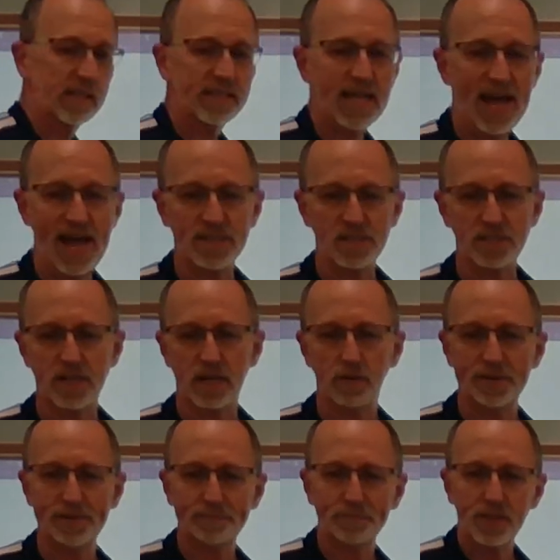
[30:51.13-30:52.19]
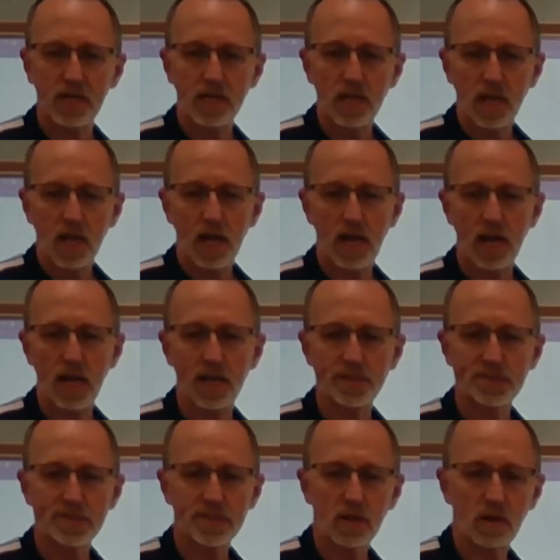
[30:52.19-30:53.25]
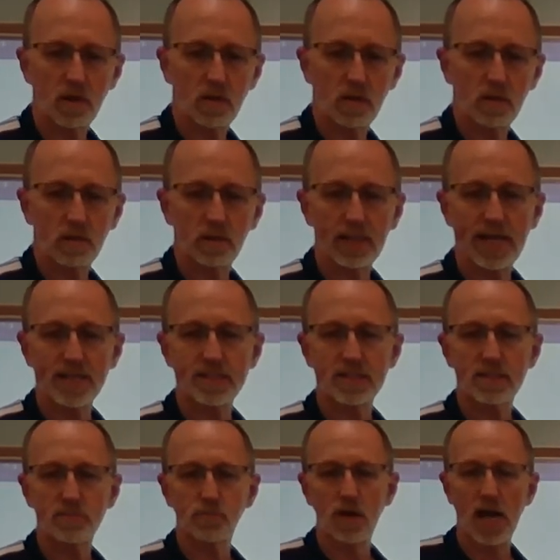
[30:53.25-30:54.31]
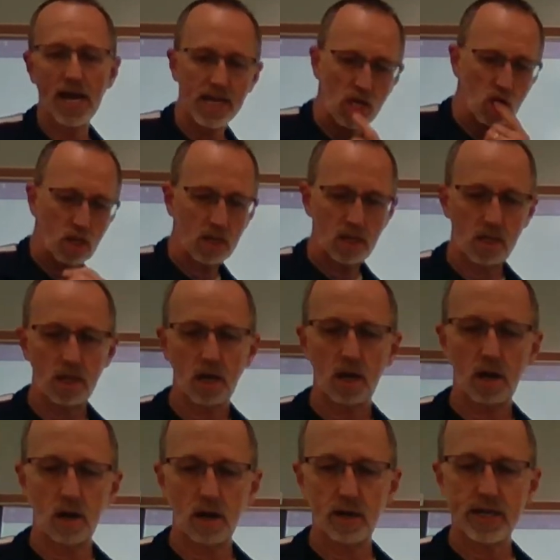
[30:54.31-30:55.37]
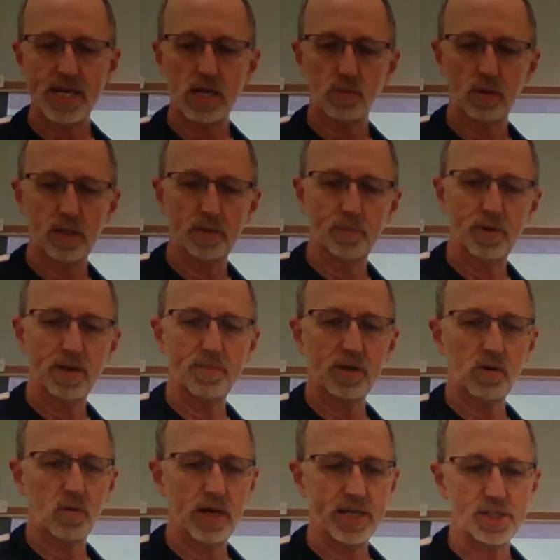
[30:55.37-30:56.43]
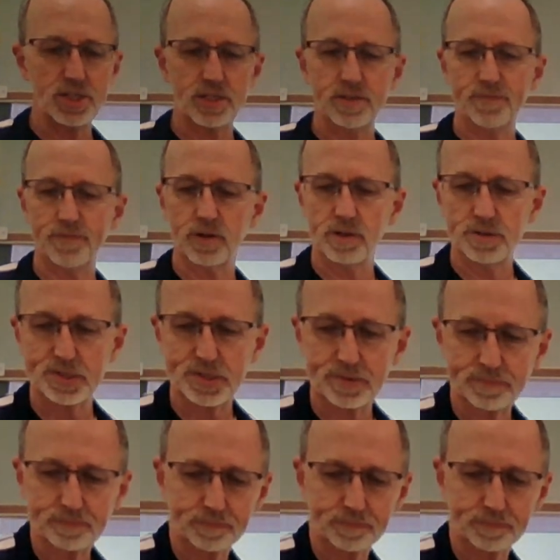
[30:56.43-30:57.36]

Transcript: at that, shall we? So let's write our equilibrium equation first.